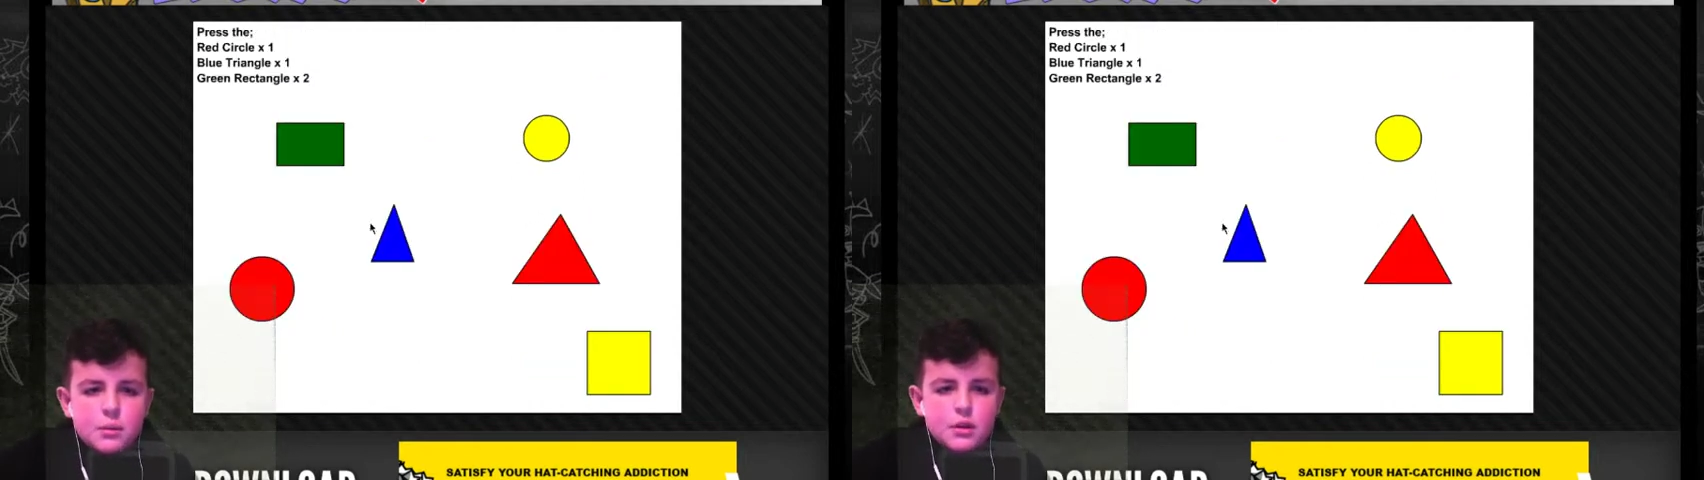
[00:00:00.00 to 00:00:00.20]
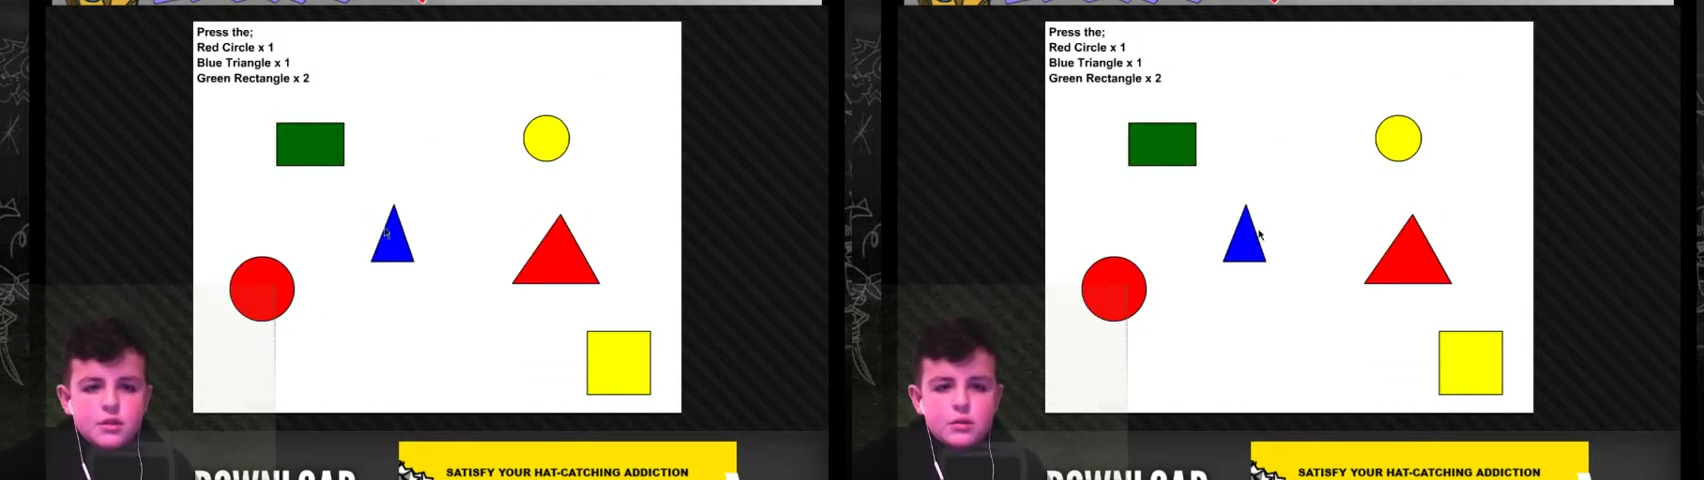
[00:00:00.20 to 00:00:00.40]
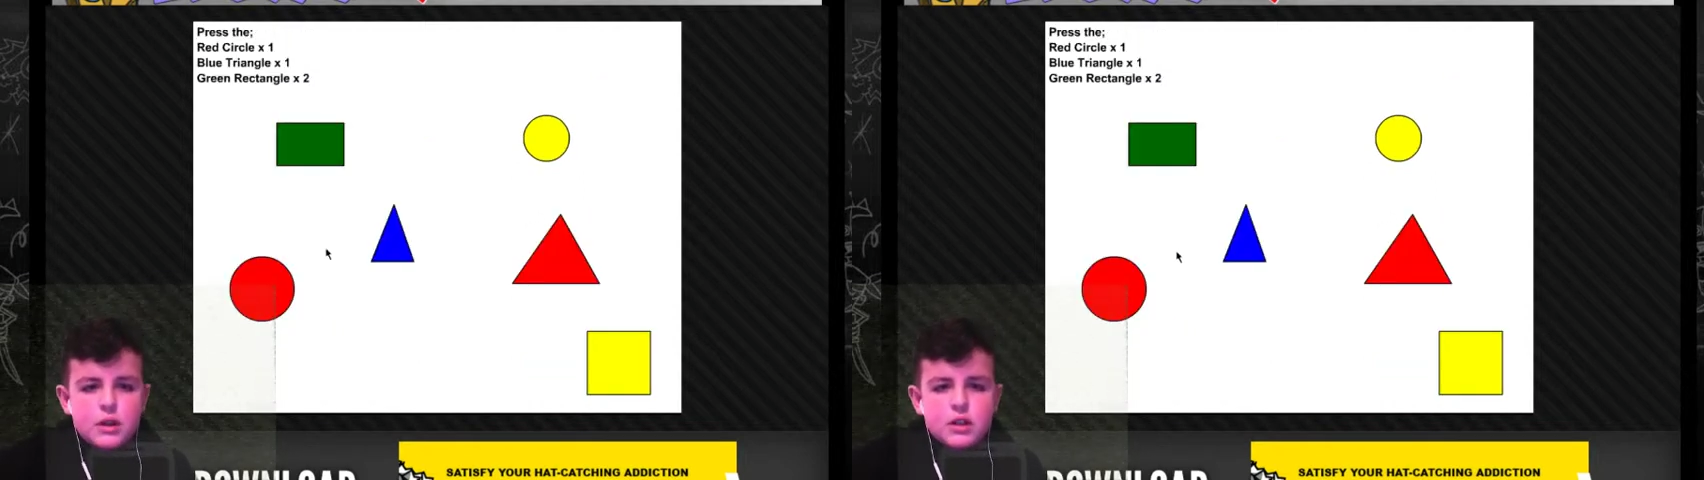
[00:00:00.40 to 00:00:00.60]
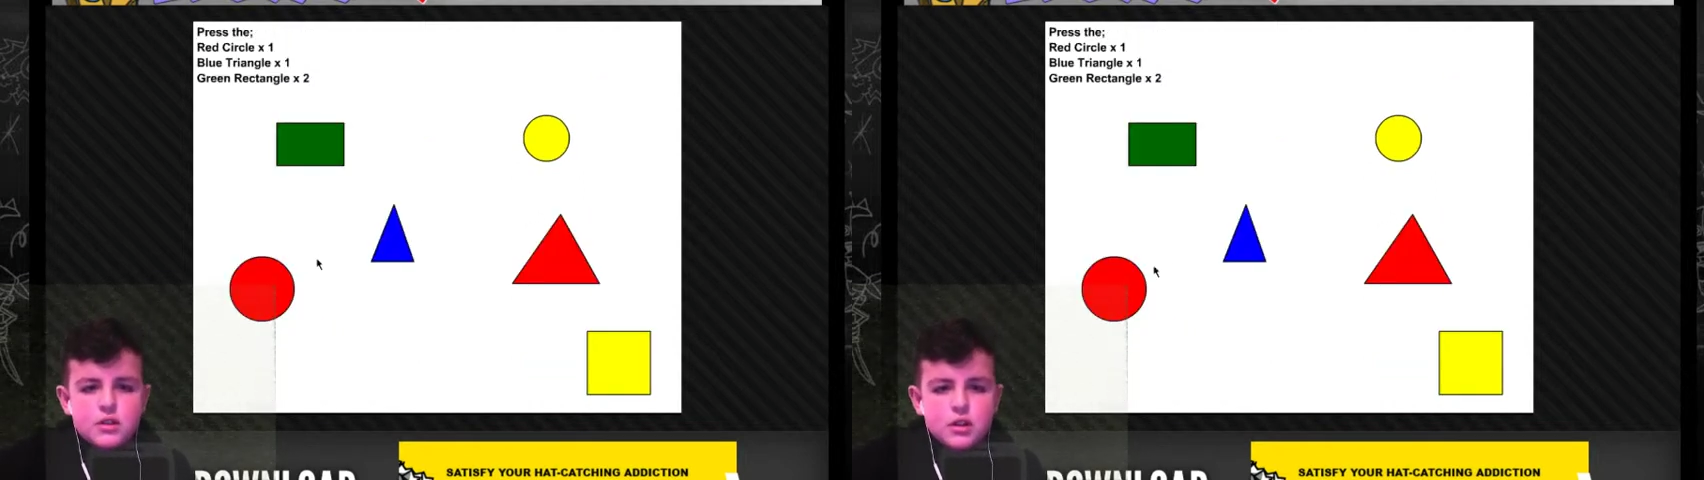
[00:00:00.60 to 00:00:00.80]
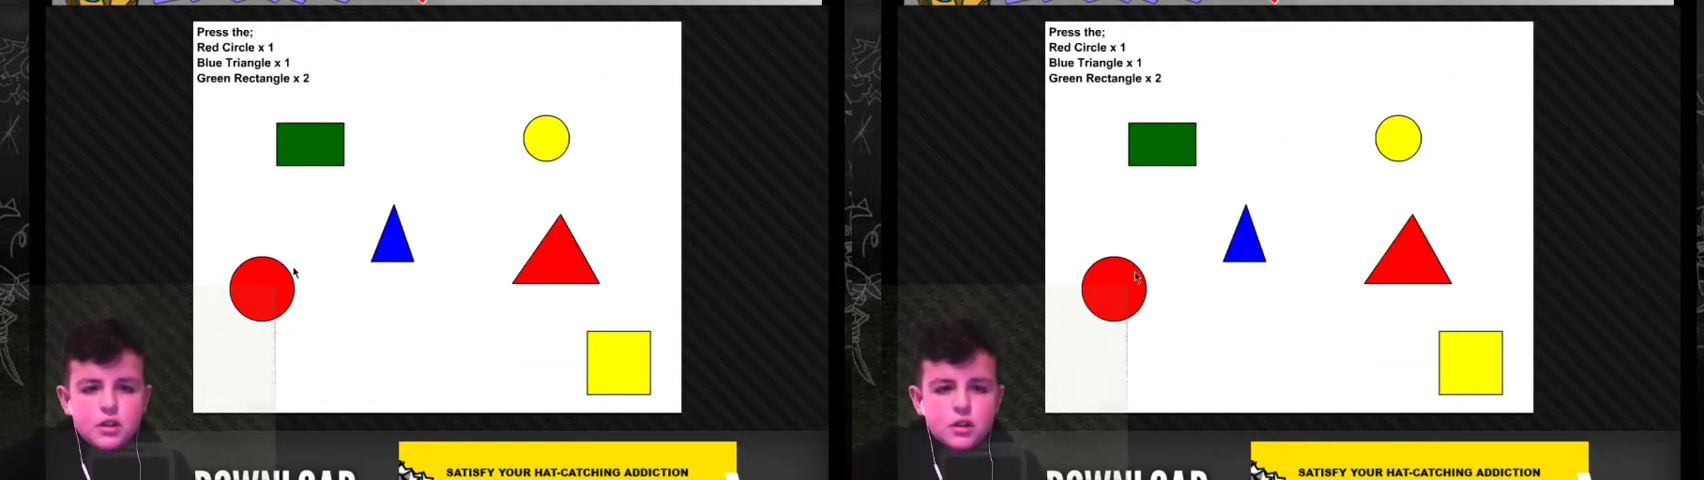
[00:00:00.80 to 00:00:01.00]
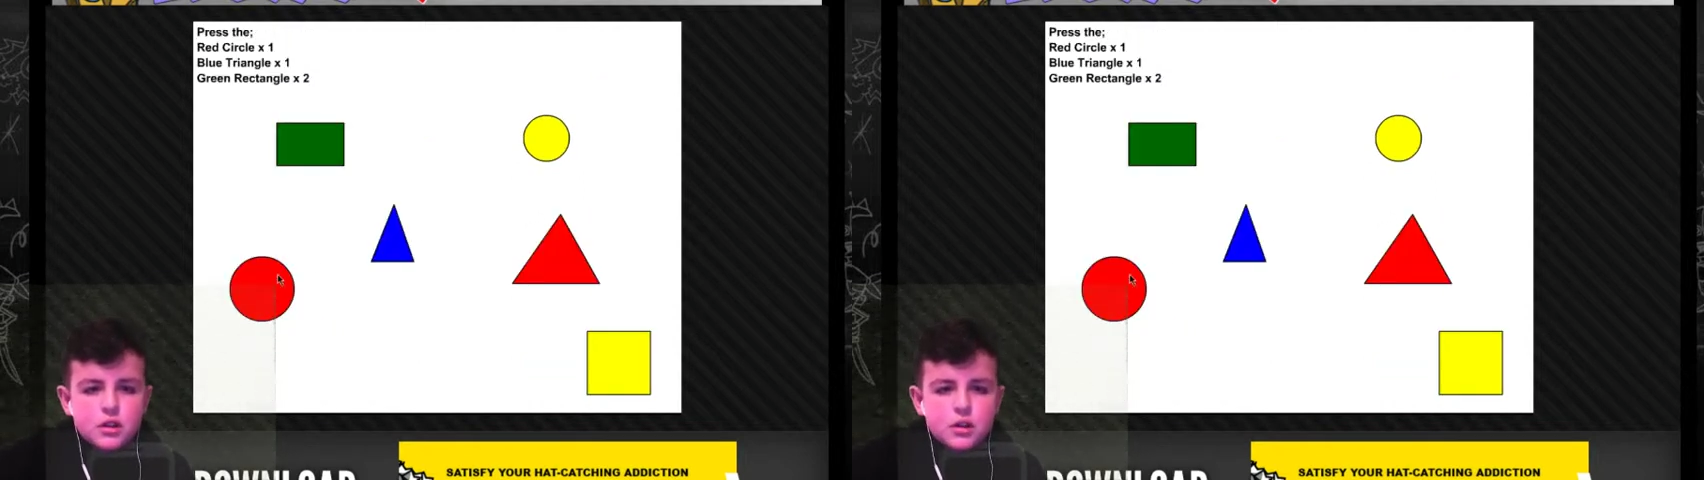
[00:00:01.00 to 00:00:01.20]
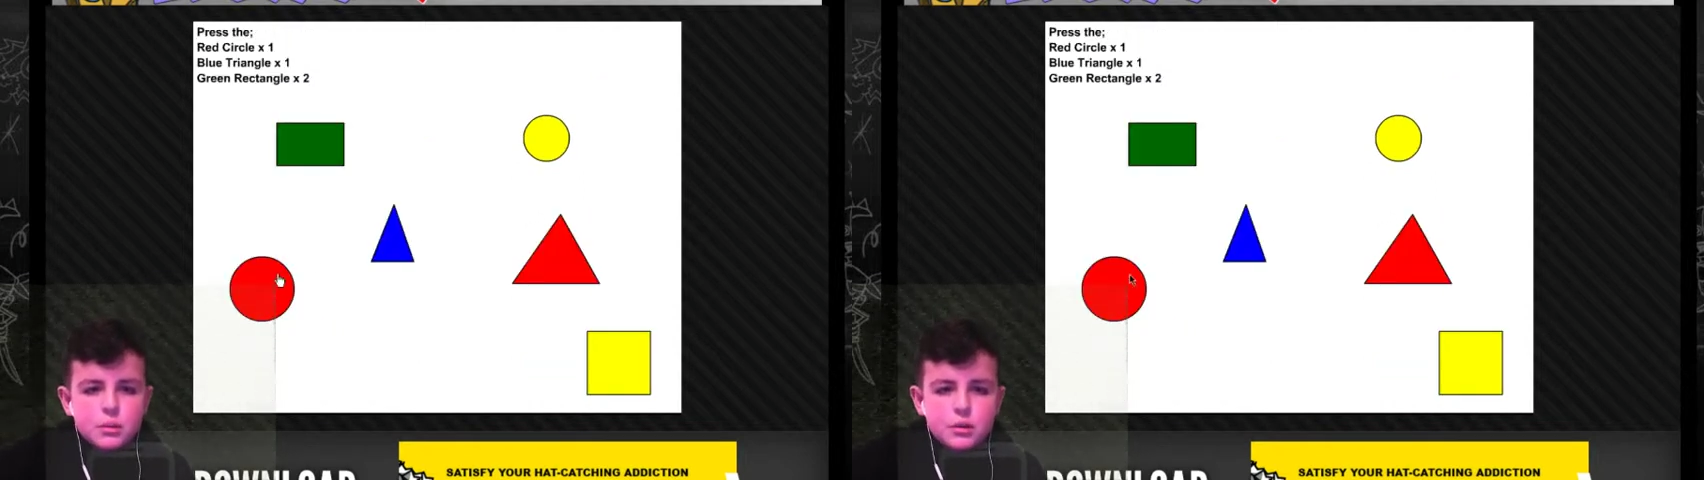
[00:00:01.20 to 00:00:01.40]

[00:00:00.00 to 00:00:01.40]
press the red circle,